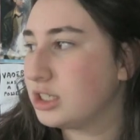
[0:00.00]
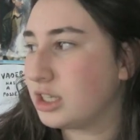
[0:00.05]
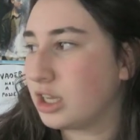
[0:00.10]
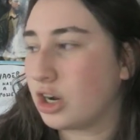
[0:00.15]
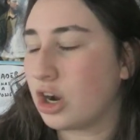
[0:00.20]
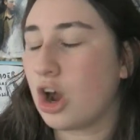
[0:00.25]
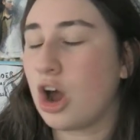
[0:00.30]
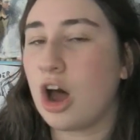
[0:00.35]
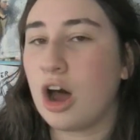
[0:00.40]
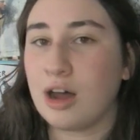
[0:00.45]

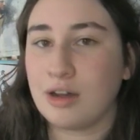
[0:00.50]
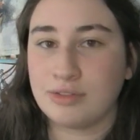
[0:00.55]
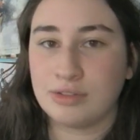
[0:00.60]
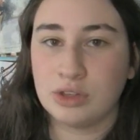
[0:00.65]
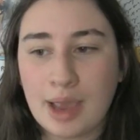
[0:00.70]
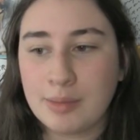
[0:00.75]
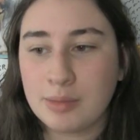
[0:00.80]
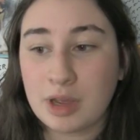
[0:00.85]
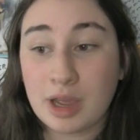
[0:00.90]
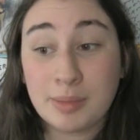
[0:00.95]
They're awful.
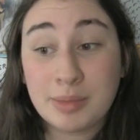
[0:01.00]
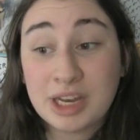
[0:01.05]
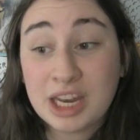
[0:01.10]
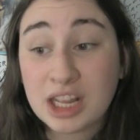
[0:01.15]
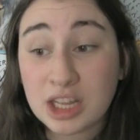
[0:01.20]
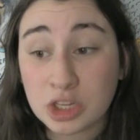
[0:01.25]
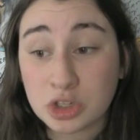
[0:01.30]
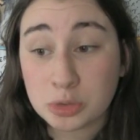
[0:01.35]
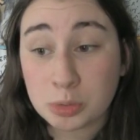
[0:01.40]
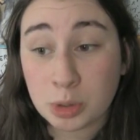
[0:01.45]
I'm an
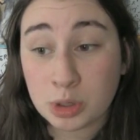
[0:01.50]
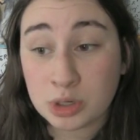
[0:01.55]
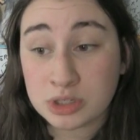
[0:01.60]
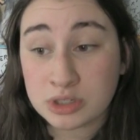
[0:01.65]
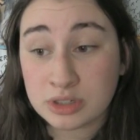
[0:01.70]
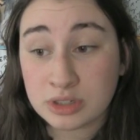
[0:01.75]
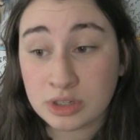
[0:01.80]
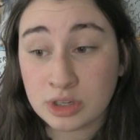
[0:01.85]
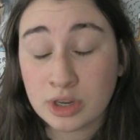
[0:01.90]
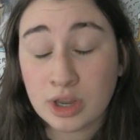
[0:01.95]
English
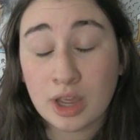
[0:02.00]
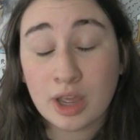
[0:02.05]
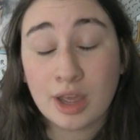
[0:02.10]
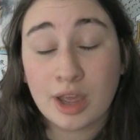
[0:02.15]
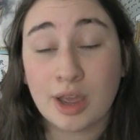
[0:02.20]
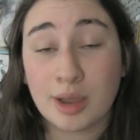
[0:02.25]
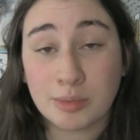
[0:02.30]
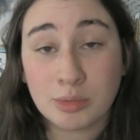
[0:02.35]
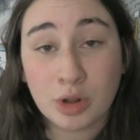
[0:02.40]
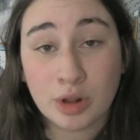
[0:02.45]
person.
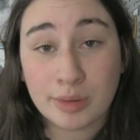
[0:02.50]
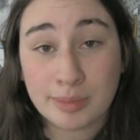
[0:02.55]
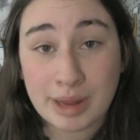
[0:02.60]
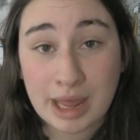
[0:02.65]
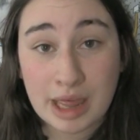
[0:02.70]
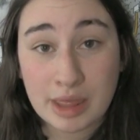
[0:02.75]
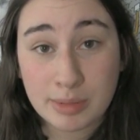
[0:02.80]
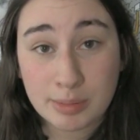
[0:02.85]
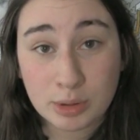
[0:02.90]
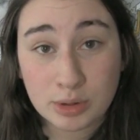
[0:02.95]
I'm not a
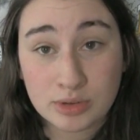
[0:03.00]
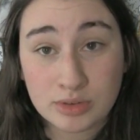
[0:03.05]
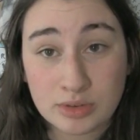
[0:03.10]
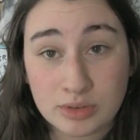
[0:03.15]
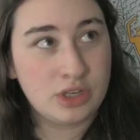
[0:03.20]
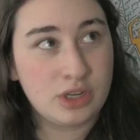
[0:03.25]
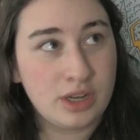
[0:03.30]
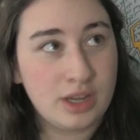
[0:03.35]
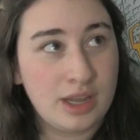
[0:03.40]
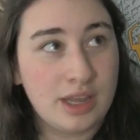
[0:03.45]
math
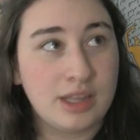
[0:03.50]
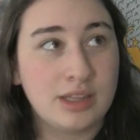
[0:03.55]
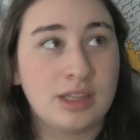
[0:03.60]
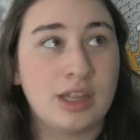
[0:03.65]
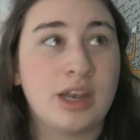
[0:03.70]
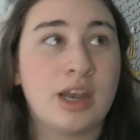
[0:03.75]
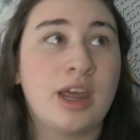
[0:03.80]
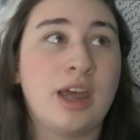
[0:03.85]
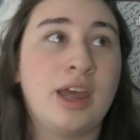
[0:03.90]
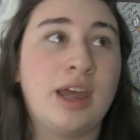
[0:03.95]
person. And
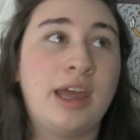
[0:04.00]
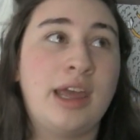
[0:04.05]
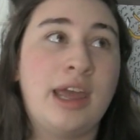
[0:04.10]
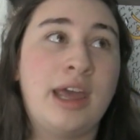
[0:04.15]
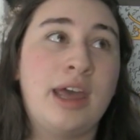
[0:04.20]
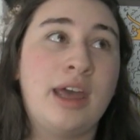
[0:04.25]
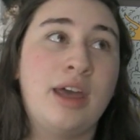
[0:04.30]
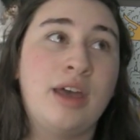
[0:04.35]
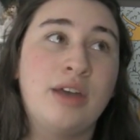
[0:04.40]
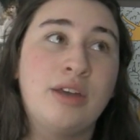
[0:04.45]
then I
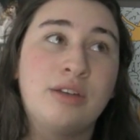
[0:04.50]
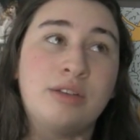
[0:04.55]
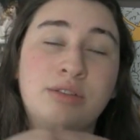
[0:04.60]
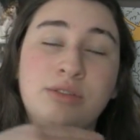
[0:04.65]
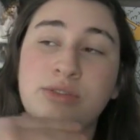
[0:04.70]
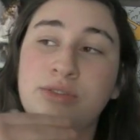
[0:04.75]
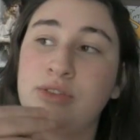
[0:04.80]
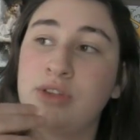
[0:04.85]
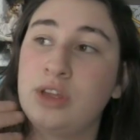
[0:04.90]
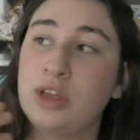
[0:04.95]

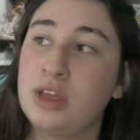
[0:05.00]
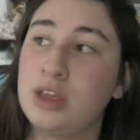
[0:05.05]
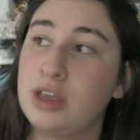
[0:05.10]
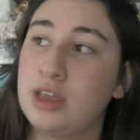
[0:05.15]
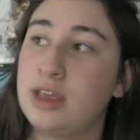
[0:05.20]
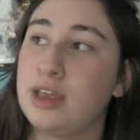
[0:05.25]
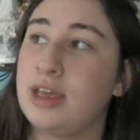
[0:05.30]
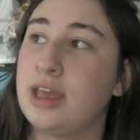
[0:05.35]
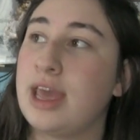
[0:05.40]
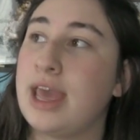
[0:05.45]
have
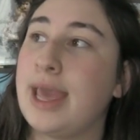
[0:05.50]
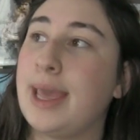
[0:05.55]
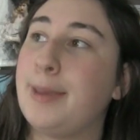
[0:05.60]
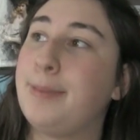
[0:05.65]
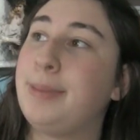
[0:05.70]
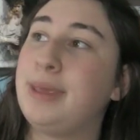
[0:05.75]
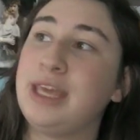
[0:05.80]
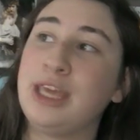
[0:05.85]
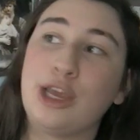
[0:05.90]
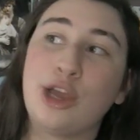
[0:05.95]

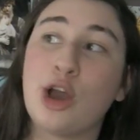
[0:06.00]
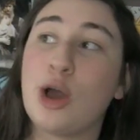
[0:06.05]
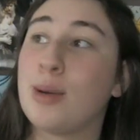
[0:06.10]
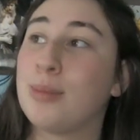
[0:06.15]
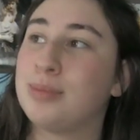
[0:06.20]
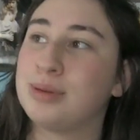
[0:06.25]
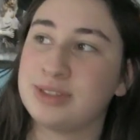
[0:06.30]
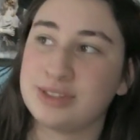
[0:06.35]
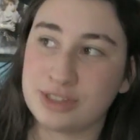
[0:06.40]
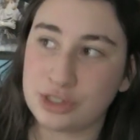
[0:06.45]
AP
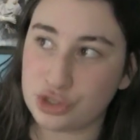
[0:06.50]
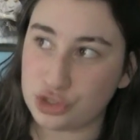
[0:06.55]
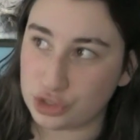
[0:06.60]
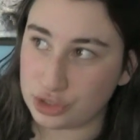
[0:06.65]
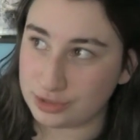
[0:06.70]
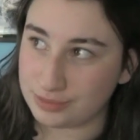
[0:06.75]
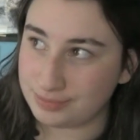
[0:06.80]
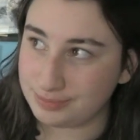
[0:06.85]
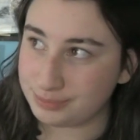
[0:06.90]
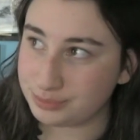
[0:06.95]

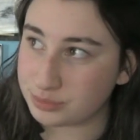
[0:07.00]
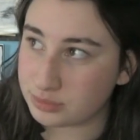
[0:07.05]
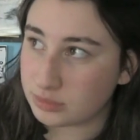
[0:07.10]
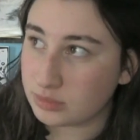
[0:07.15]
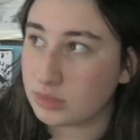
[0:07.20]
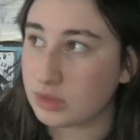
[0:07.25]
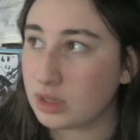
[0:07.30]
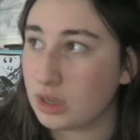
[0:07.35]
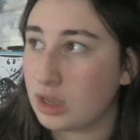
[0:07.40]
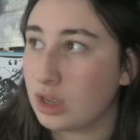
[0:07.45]
composition,
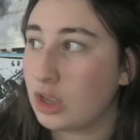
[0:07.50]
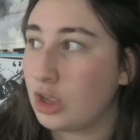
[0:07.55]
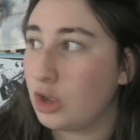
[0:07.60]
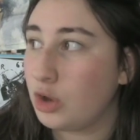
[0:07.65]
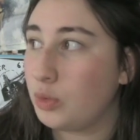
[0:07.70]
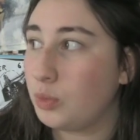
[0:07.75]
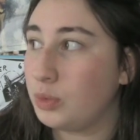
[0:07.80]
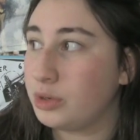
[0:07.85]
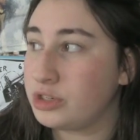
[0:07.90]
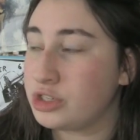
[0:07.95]

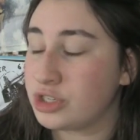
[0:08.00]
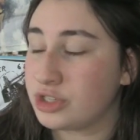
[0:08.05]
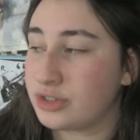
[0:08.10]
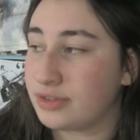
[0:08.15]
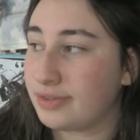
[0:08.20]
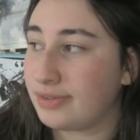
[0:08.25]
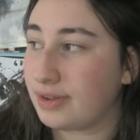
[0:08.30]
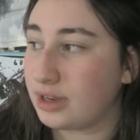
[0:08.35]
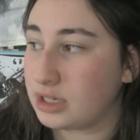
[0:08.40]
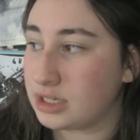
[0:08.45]
which is
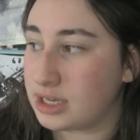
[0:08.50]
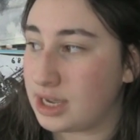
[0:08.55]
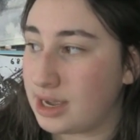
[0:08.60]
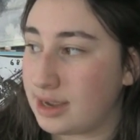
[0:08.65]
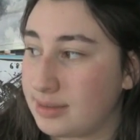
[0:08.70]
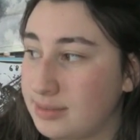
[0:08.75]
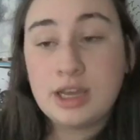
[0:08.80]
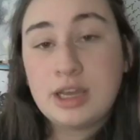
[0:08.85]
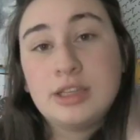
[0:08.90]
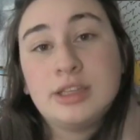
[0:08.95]
a fun
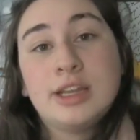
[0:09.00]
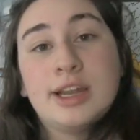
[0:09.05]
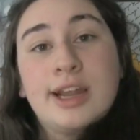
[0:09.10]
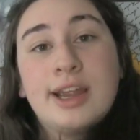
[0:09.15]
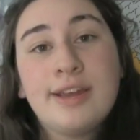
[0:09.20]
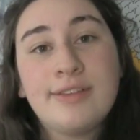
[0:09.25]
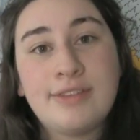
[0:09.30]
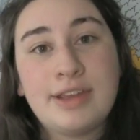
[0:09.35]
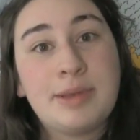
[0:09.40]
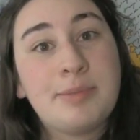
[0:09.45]
time. And then I
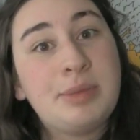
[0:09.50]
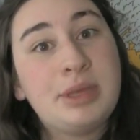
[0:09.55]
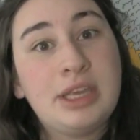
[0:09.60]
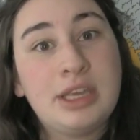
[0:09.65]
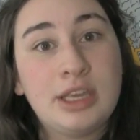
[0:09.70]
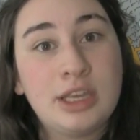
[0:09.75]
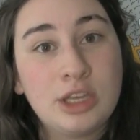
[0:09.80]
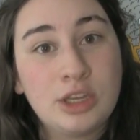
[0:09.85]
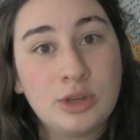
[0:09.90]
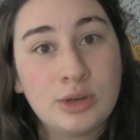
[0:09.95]
have AP
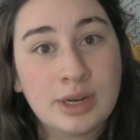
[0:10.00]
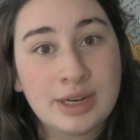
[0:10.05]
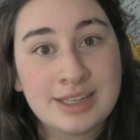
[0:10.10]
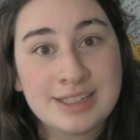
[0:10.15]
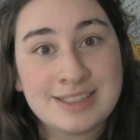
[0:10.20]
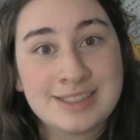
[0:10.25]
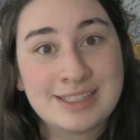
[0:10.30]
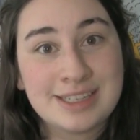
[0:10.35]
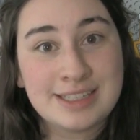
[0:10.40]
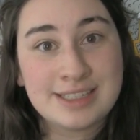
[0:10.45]

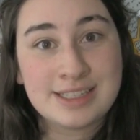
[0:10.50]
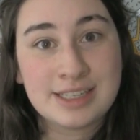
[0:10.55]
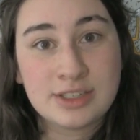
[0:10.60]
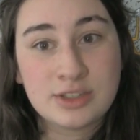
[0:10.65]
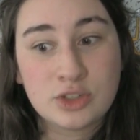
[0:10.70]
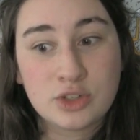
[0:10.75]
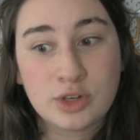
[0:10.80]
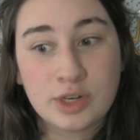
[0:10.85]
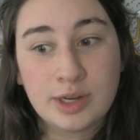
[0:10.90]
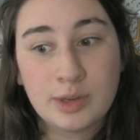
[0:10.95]
United States
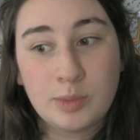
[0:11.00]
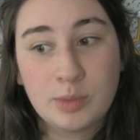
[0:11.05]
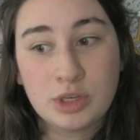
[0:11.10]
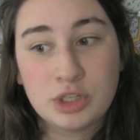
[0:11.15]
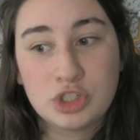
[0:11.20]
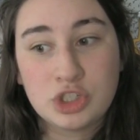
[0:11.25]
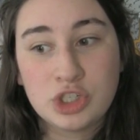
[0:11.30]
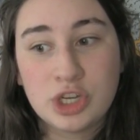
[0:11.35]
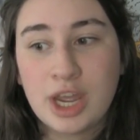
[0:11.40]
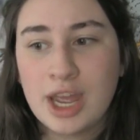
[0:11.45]
history,
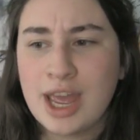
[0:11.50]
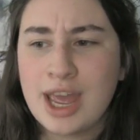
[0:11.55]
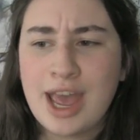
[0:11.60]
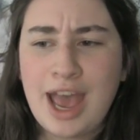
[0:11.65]
which